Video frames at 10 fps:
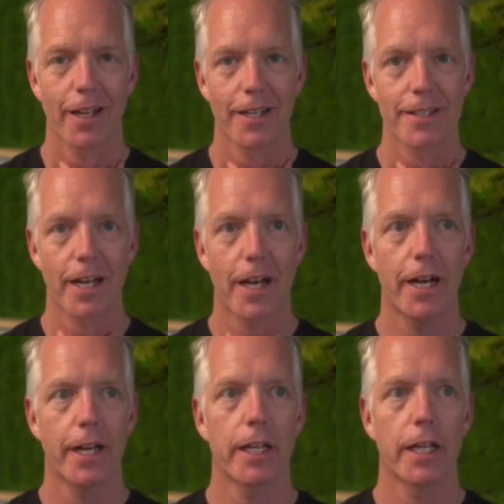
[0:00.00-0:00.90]
Because
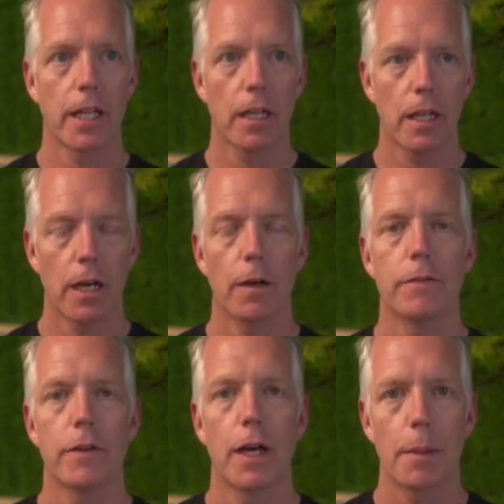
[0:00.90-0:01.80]
I
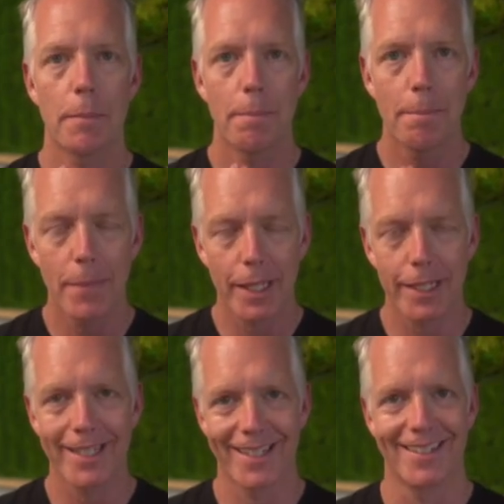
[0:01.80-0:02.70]
love
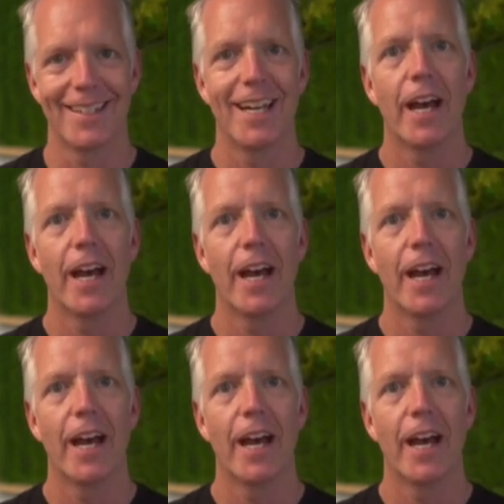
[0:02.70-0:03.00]
melody.